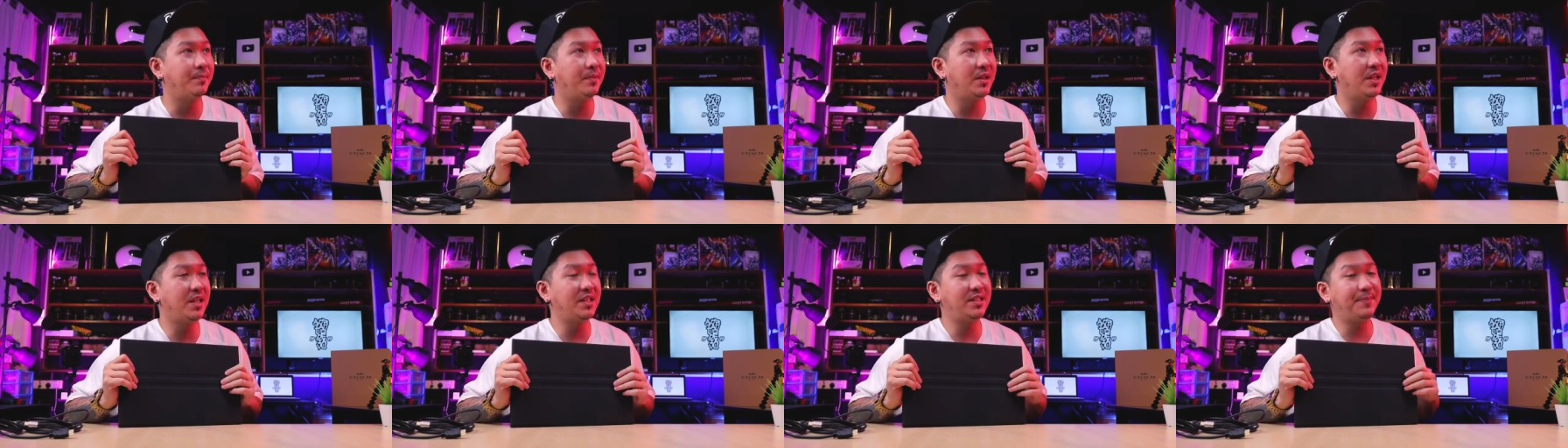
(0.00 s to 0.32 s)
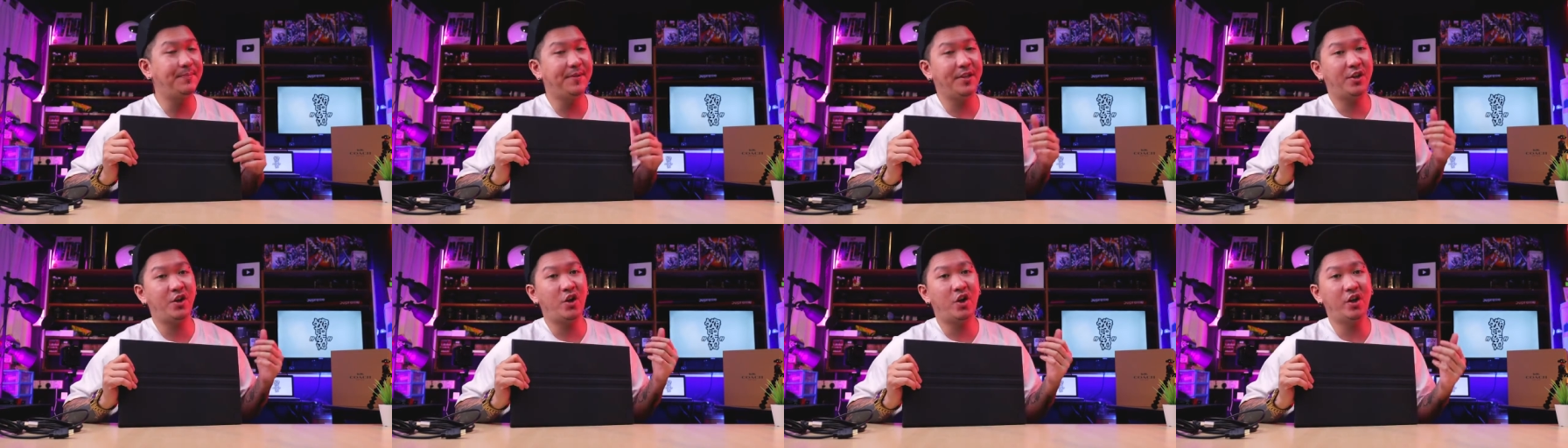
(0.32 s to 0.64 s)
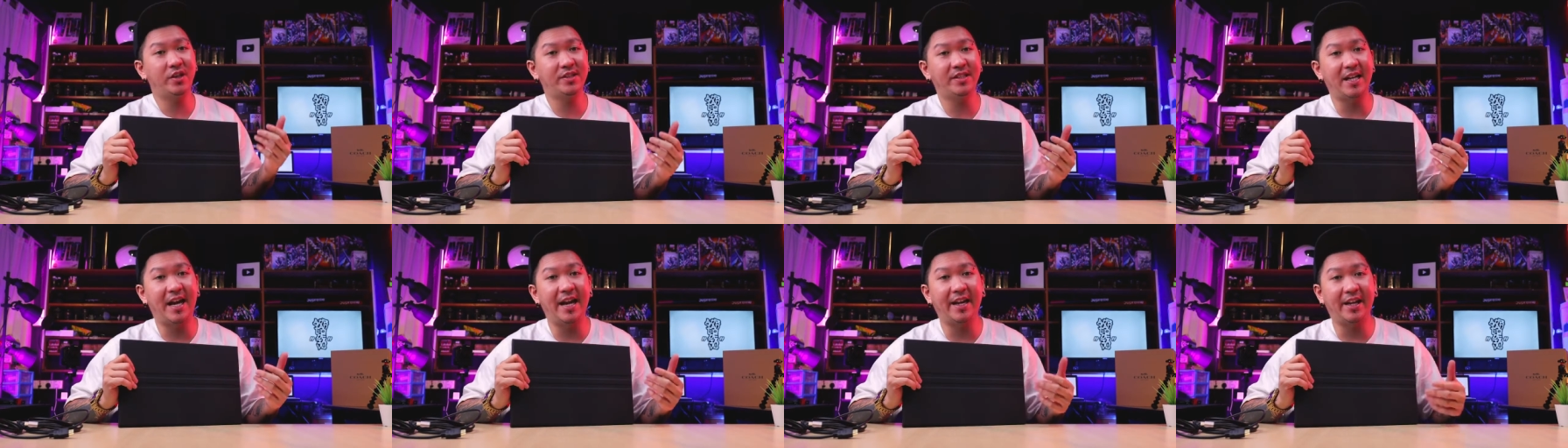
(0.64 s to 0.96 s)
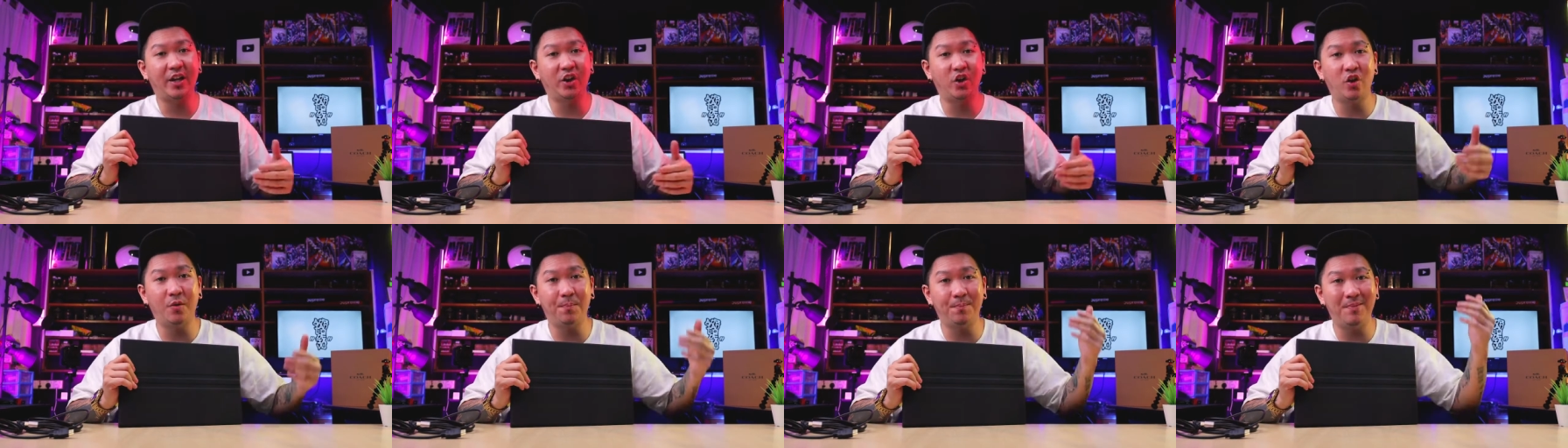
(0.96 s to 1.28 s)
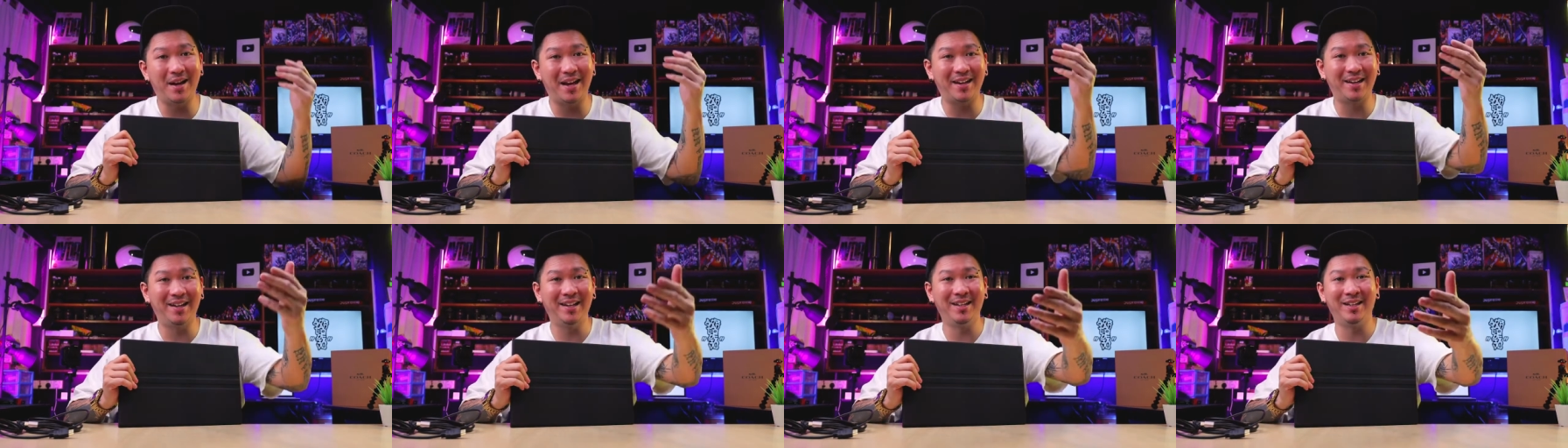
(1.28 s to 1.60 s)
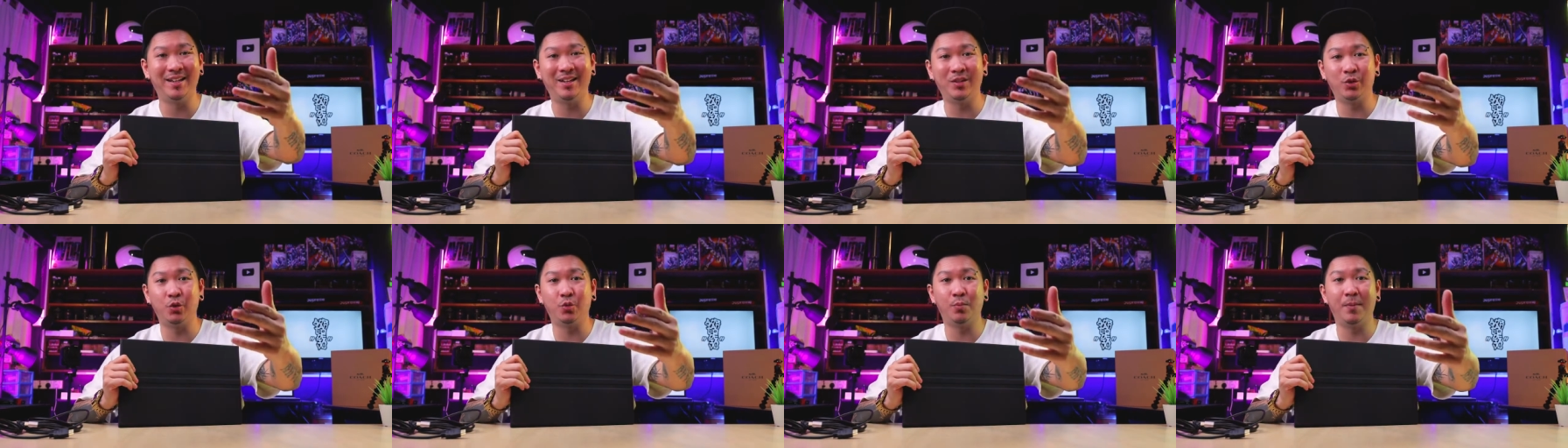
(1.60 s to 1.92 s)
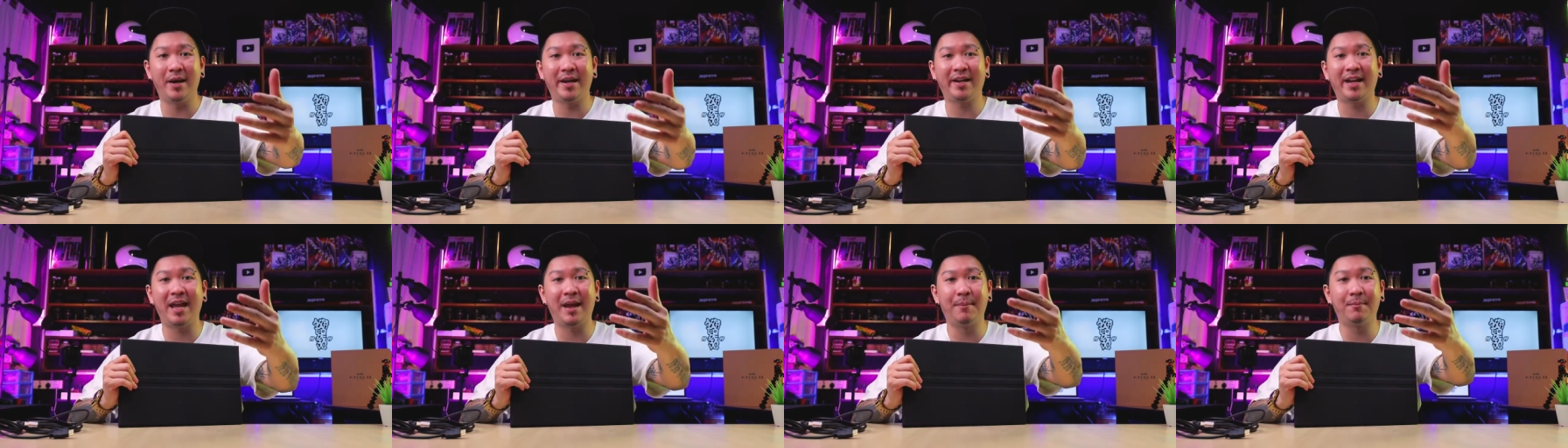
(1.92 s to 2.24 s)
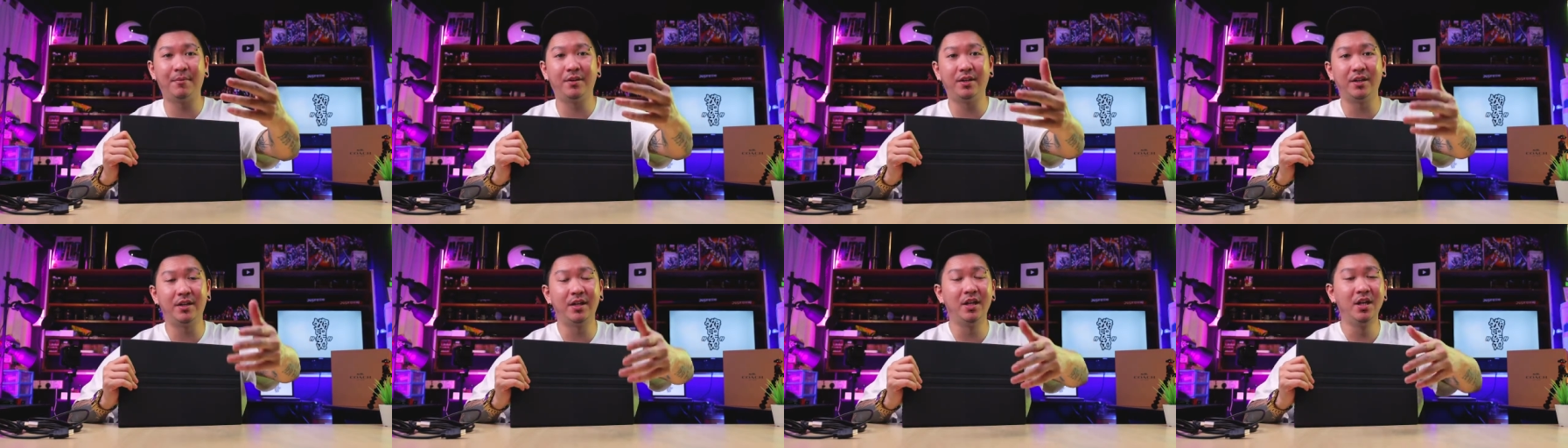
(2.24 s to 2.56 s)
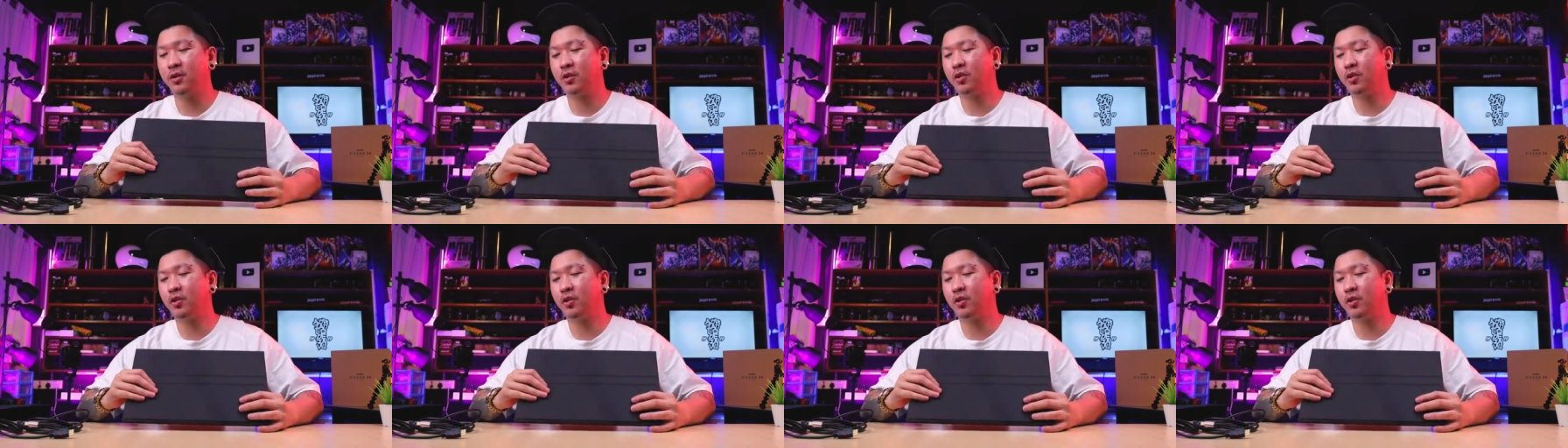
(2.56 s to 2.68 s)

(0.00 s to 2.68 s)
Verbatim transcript: It's because I cannot plug in into my camera.